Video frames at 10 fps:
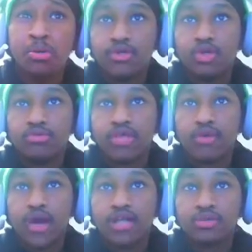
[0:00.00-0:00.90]
Doom's like,
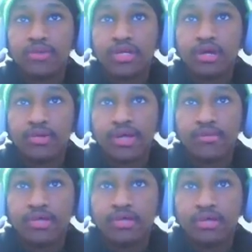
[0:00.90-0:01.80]
why is nobody coming at
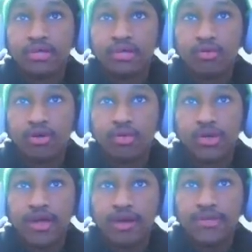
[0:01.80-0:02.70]
me? Don't worry, we're
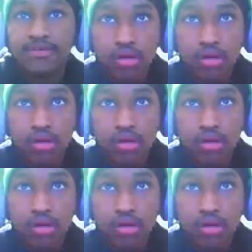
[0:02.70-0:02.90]
coming.